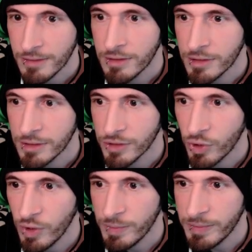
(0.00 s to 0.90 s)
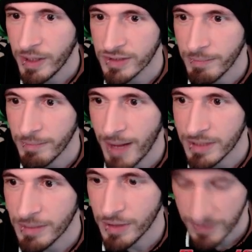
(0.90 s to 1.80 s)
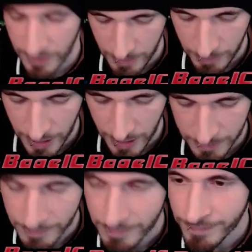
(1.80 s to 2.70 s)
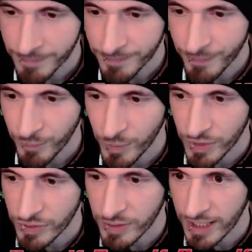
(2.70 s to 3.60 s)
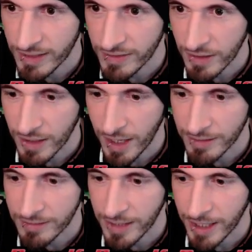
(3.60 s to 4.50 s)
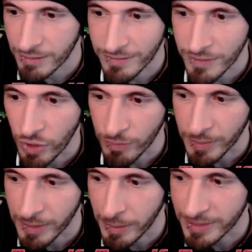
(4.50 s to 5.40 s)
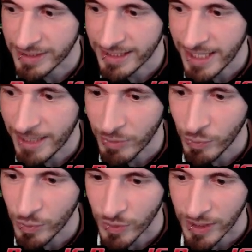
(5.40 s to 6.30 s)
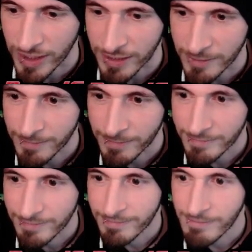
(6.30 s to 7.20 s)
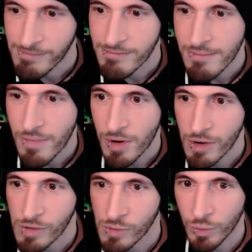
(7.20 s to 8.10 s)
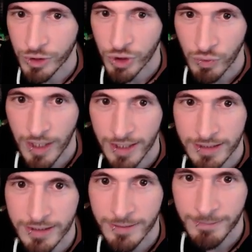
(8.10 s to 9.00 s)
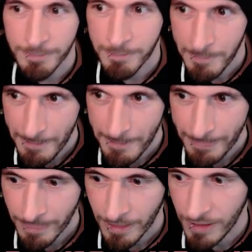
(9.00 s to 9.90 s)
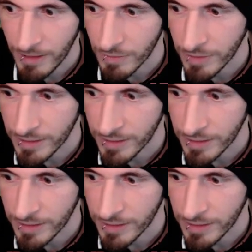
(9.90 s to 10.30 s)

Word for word: Your equipped powers are mapped to the buttons at the bottom, which you guys are, I, I don't even know if I'm going to be able to see that, but we'll try it. We'll try it. Alright.